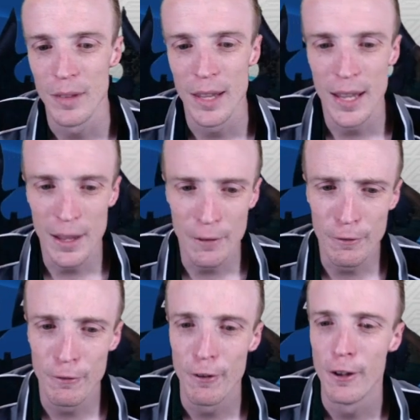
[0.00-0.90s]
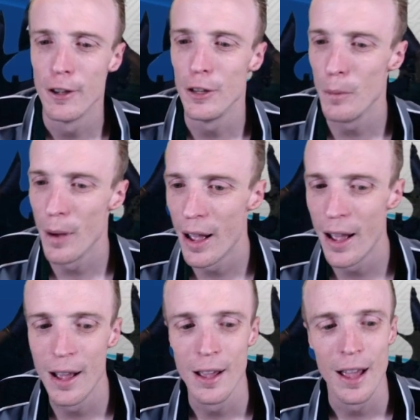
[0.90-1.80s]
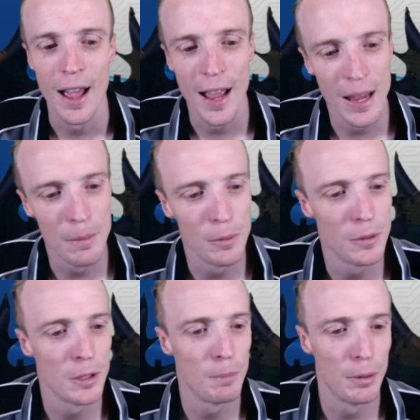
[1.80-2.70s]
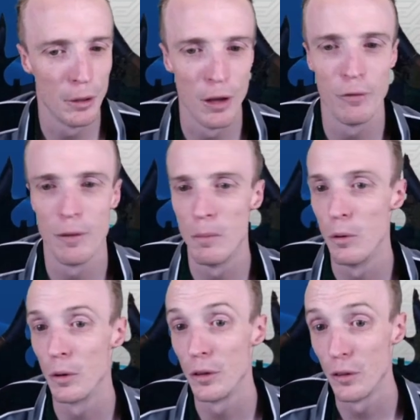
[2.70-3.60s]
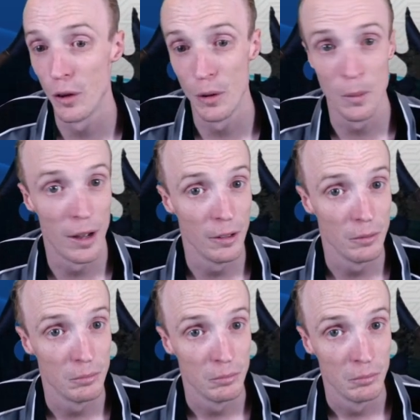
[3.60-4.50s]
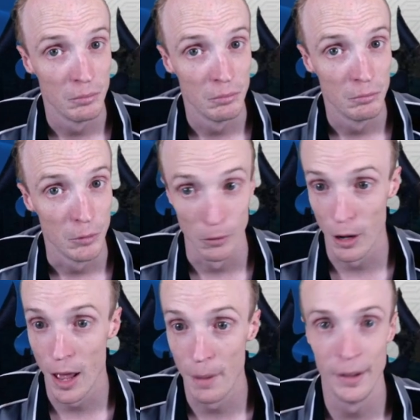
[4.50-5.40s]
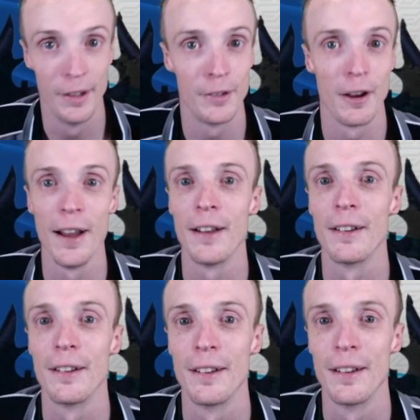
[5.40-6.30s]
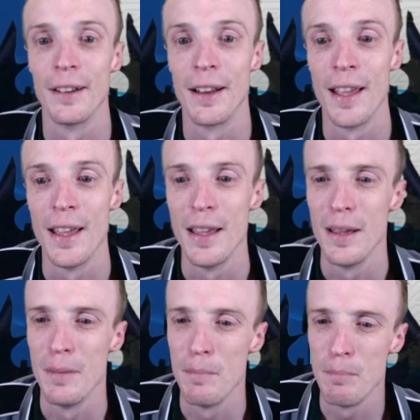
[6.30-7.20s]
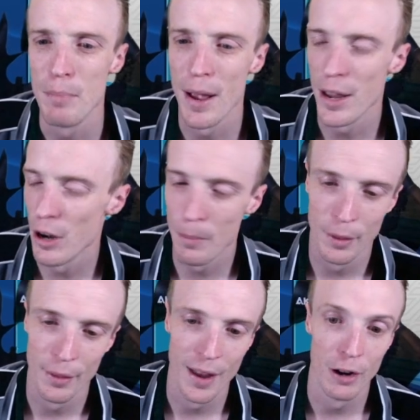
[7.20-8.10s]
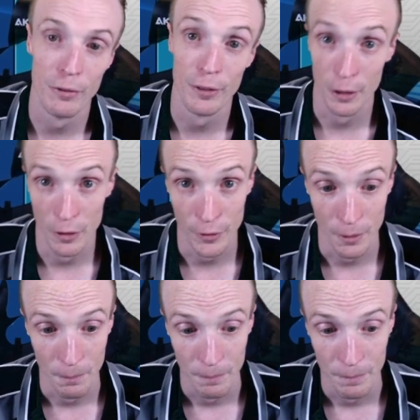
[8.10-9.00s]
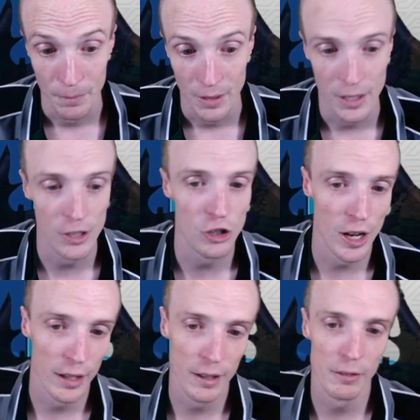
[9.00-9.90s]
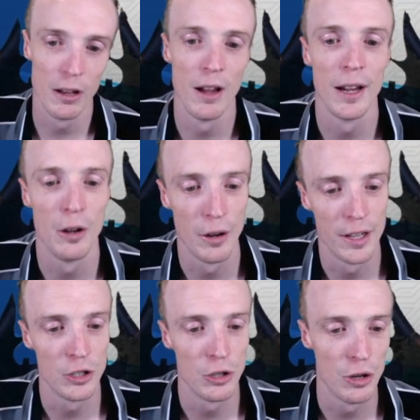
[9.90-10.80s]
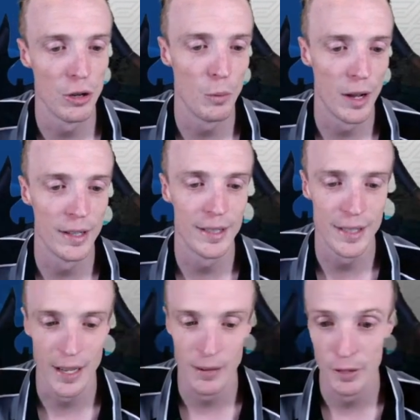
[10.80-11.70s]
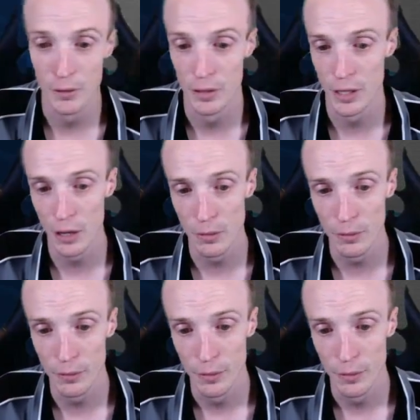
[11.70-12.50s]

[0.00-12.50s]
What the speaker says: if you are able to pull off a Morgan turn 1, the reliability is great. But you're not pulling that off very often. You're generally relying on a turn 1 Stevens resolve